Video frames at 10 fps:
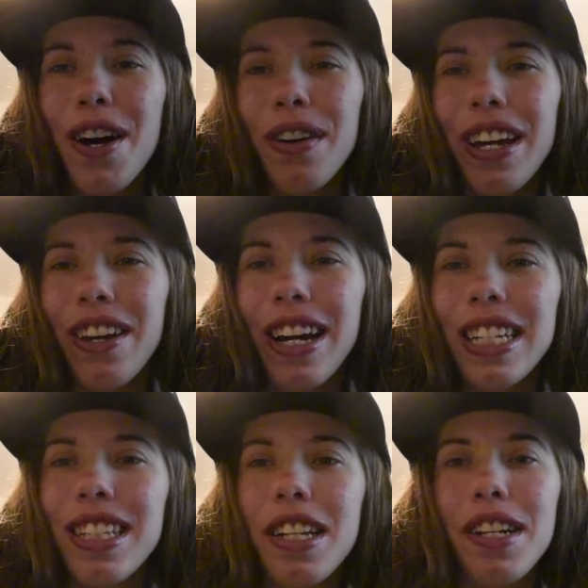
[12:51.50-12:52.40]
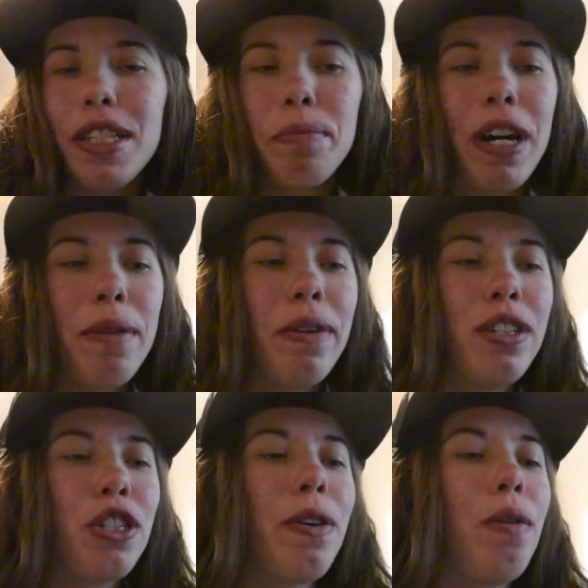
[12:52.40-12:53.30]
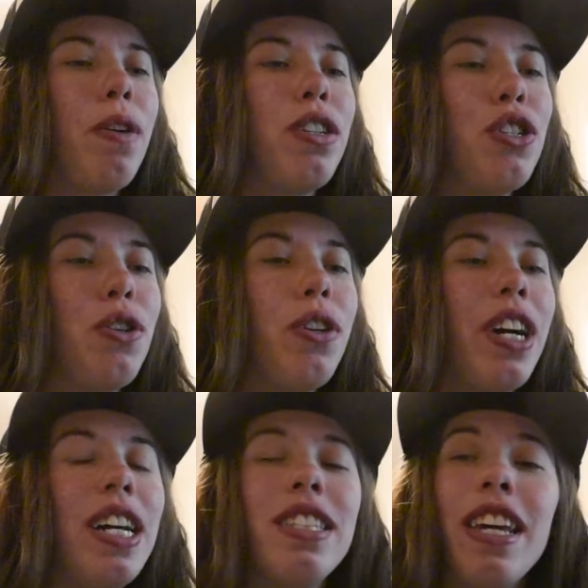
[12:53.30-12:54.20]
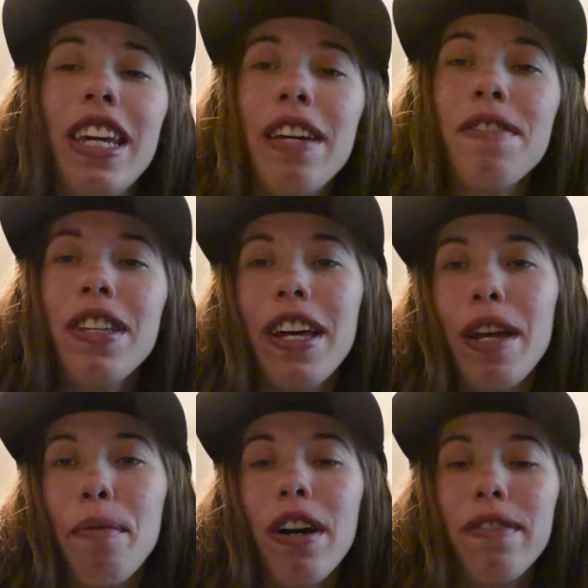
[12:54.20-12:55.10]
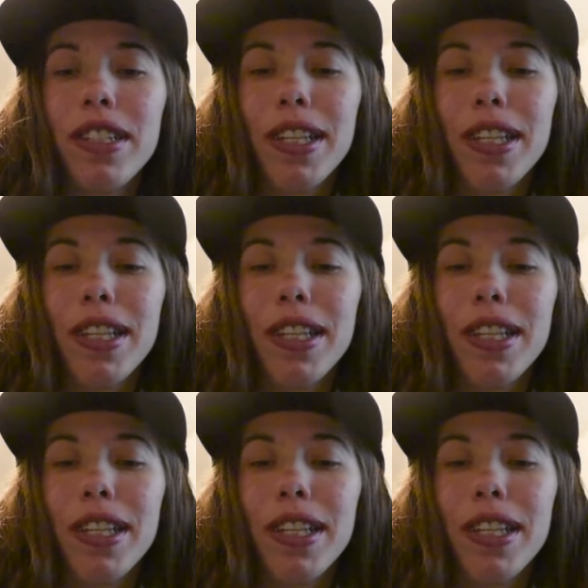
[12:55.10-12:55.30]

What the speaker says: Okay, guys, and it is Pride Month, so I wanted to show you guys a gift that I bought for